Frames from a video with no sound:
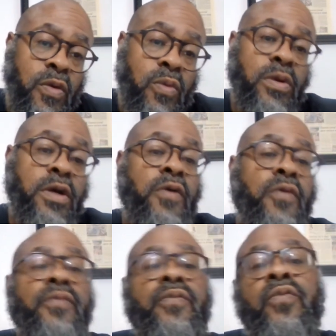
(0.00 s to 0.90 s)

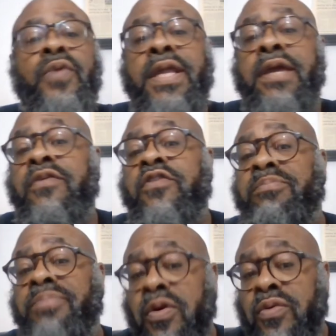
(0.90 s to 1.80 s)
Well, when they
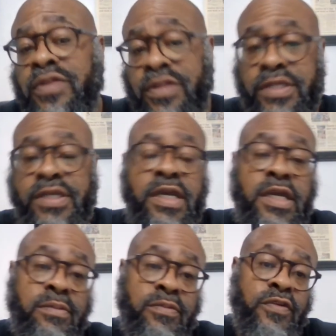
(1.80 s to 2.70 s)
spoke to
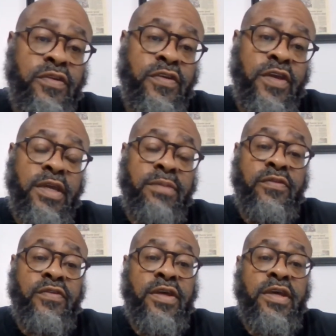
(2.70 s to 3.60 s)
James, James
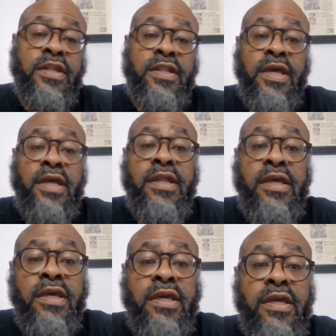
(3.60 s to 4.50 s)
said that
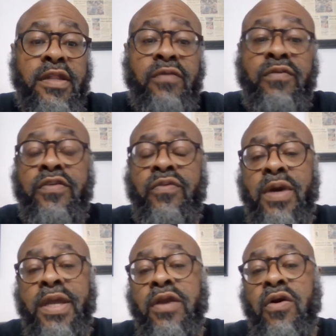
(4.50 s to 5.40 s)
the reason
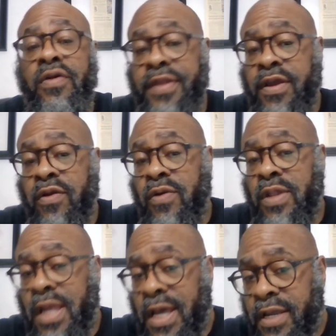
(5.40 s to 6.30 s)
why he called Daryl a
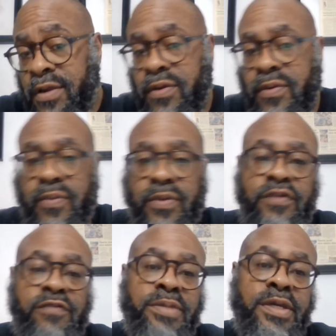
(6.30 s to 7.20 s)
liar
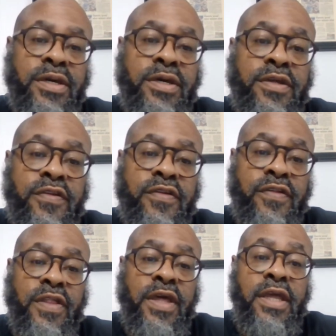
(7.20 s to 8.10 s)
was because
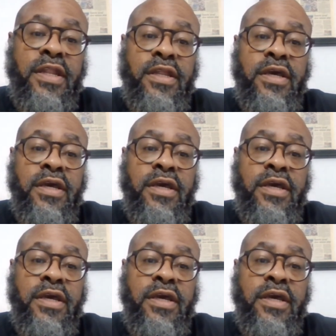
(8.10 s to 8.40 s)
that,